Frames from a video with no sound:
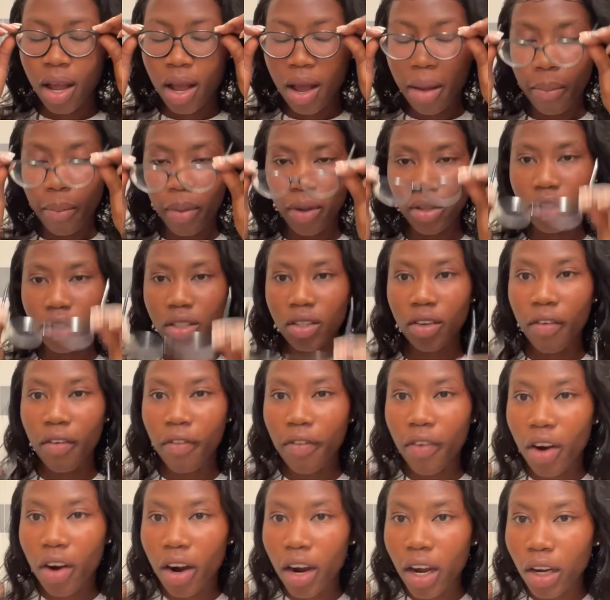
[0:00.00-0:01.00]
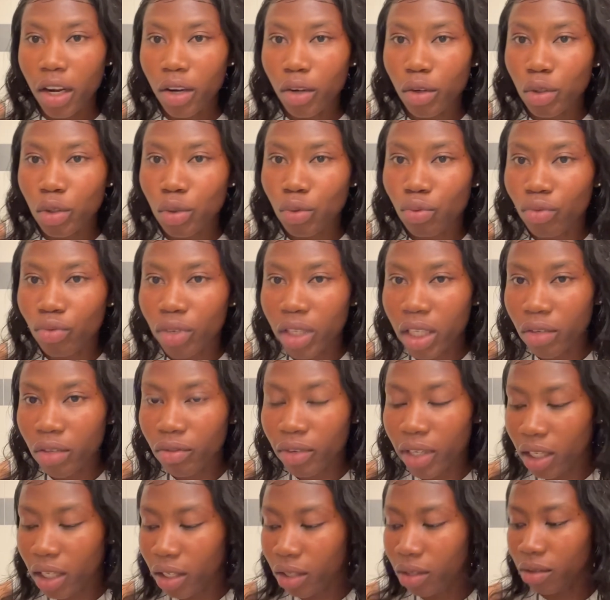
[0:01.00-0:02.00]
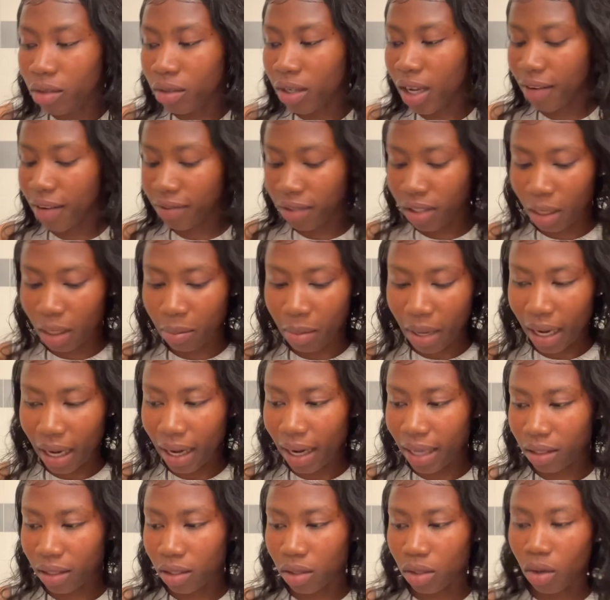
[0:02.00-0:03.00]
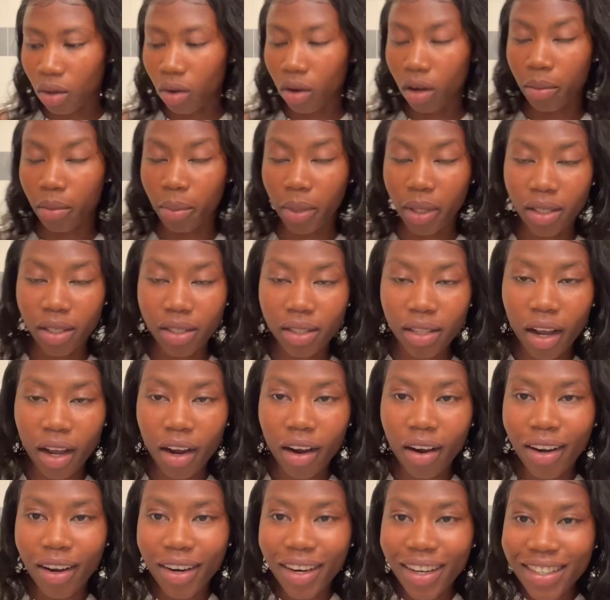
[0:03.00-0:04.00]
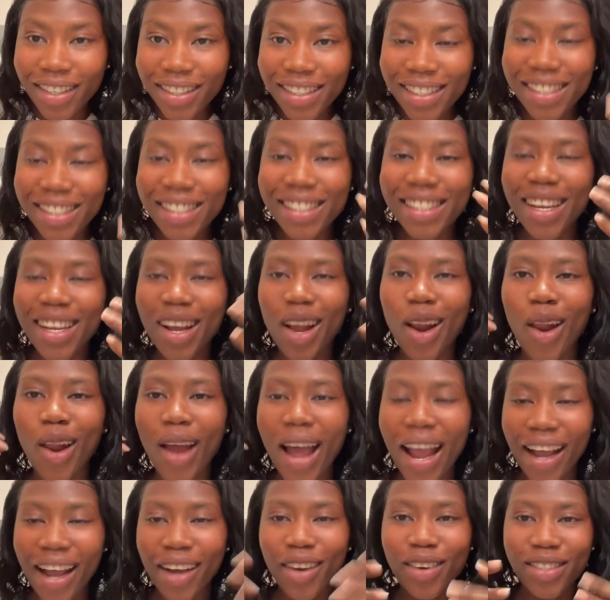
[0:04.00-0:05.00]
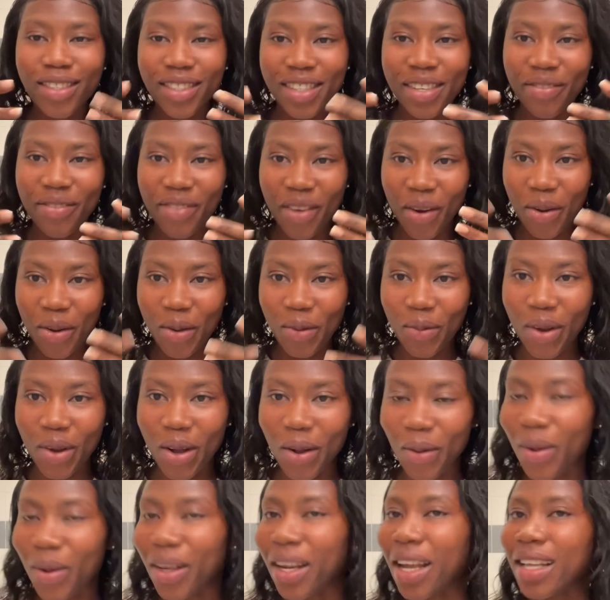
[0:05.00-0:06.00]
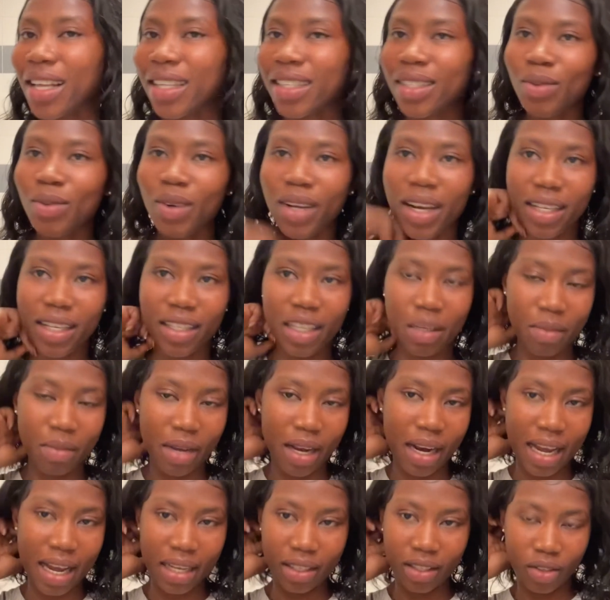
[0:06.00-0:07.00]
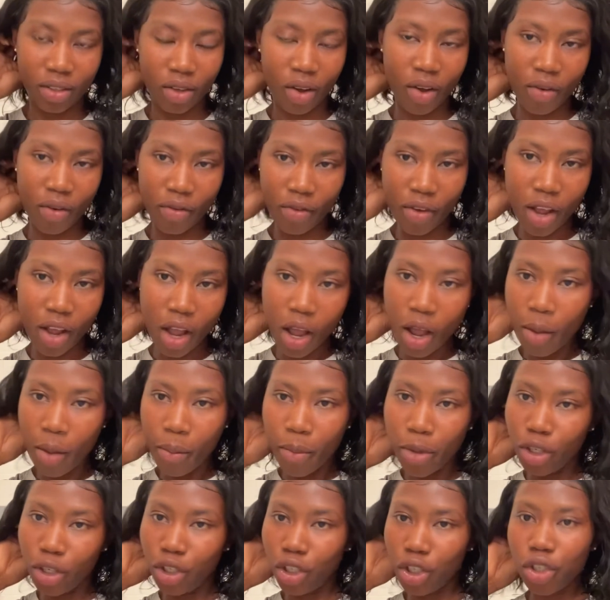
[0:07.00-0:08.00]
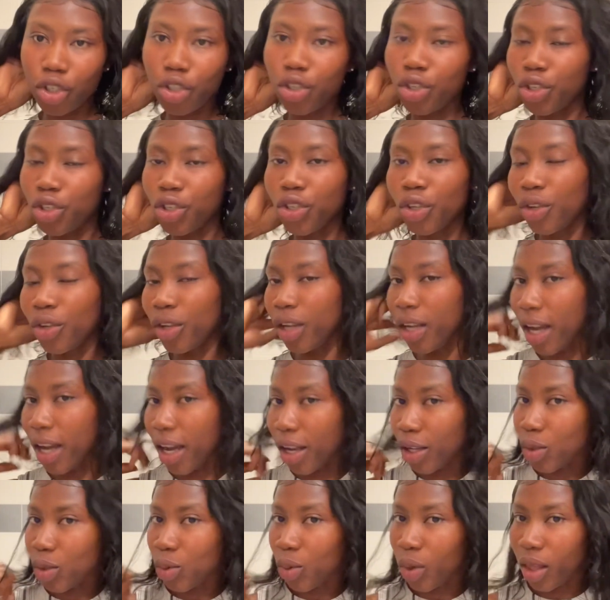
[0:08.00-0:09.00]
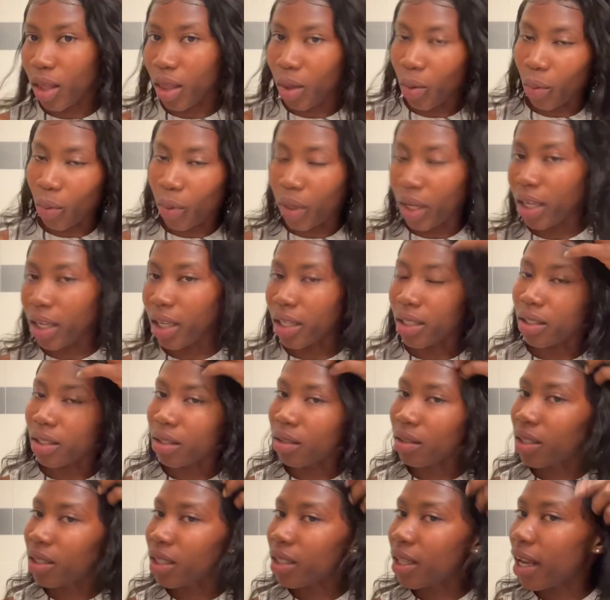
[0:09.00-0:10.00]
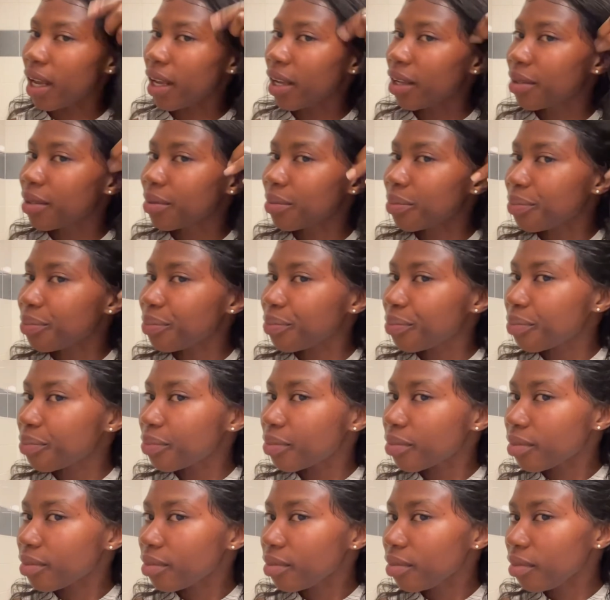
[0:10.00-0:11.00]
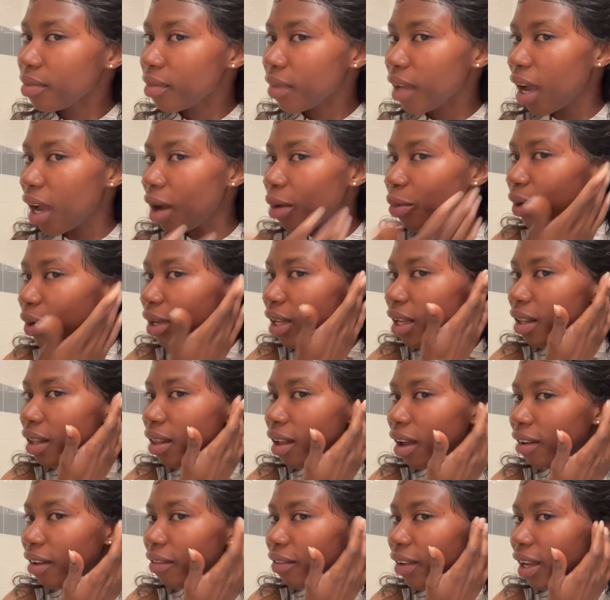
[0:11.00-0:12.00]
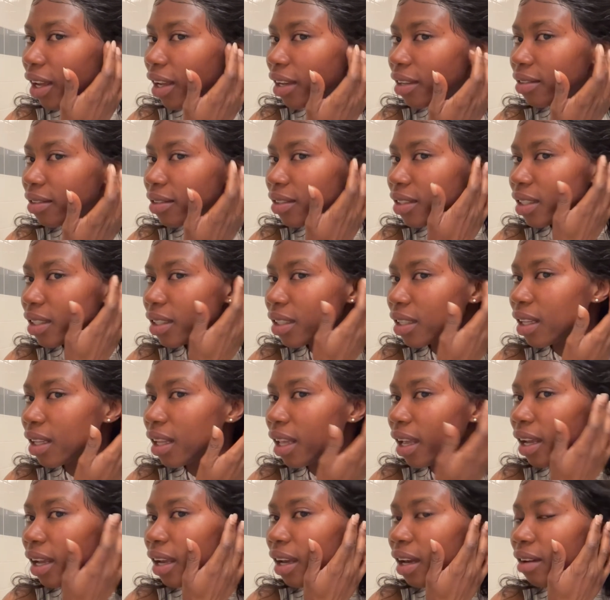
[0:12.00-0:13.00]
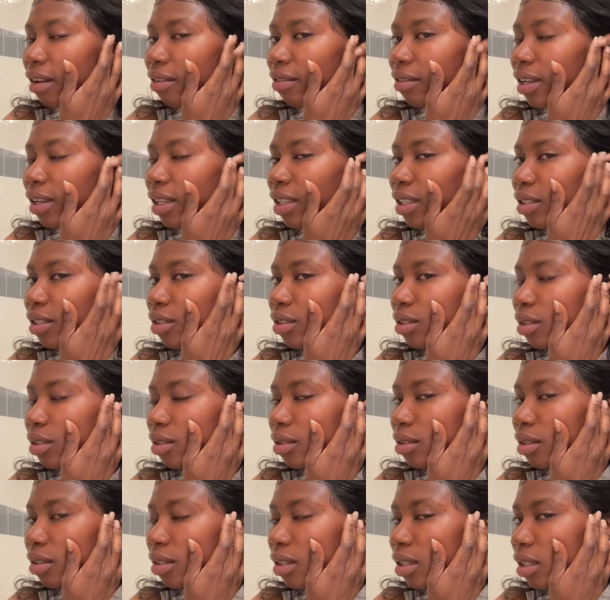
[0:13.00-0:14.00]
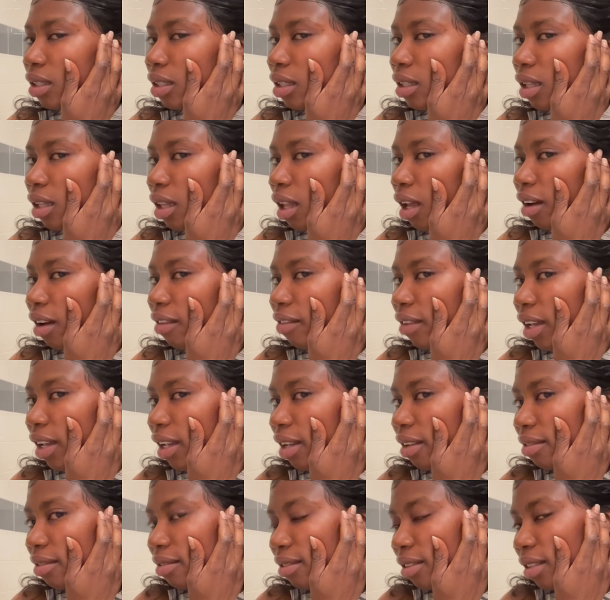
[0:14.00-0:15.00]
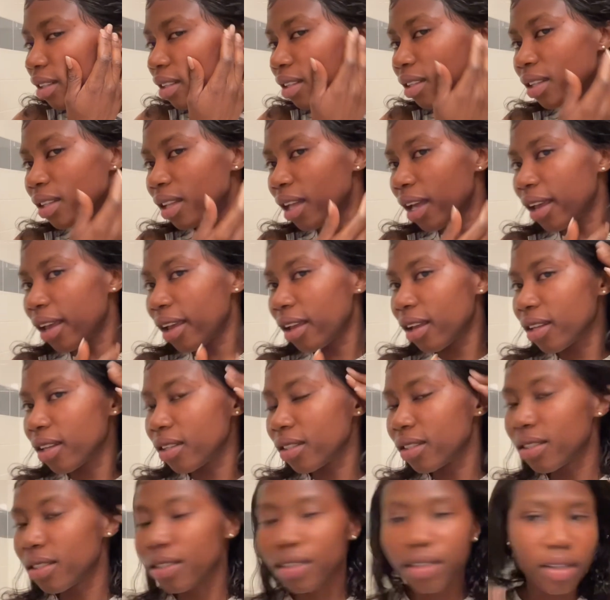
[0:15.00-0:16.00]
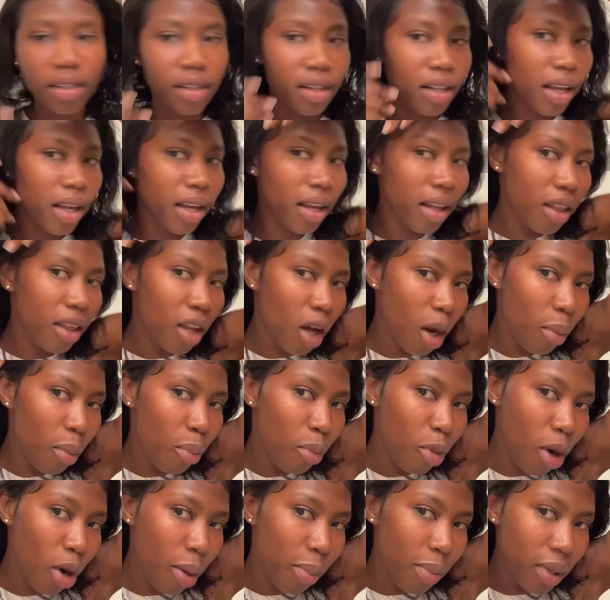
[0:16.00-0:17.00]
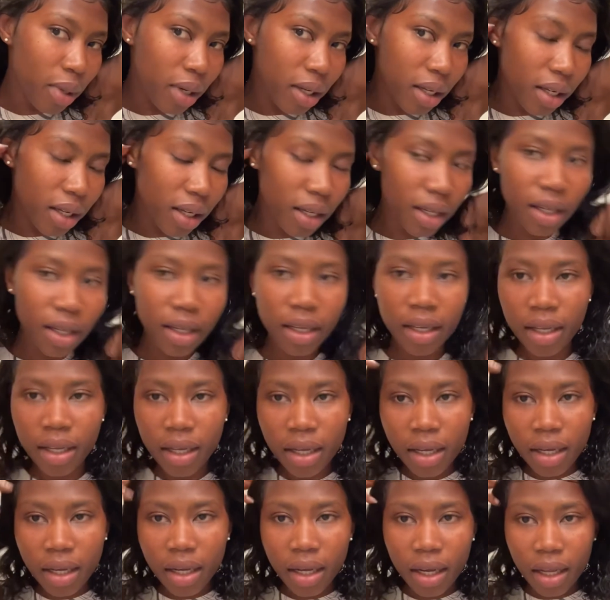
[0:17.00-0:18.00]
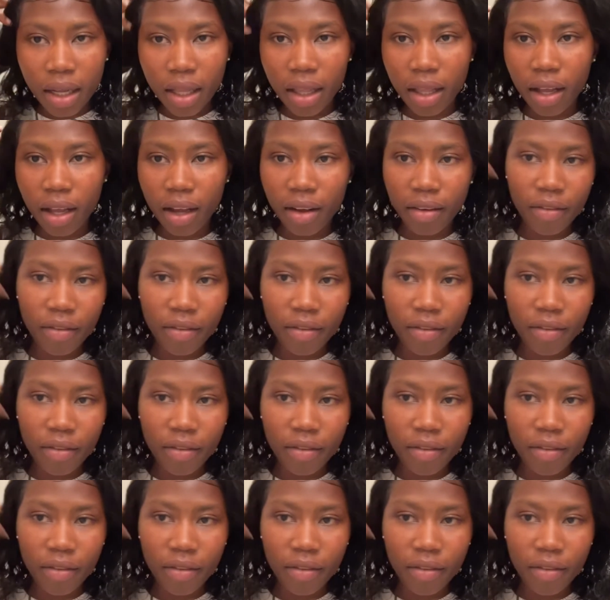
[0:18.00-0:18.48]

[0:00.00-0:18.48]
But so far it looks really good. I have to take my glasses on because I cannot see very well when I take my glasses off. But just to show you guys what the wig is looking like, I really love it. Like, I really do love it. Like, it's laying out properly. I love